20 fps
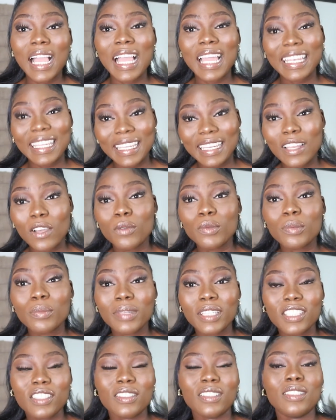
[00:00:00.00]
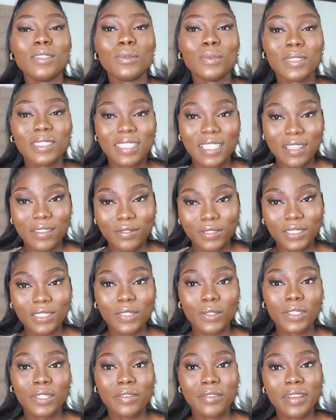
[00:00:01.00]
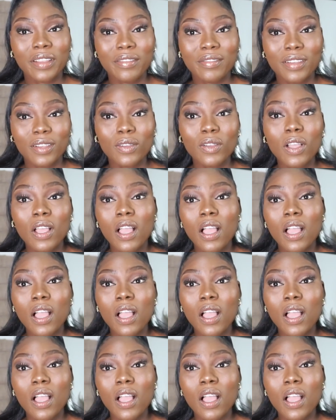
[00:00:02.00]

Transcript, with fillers: and then I'll be mentioning the ones that are visa on arrival.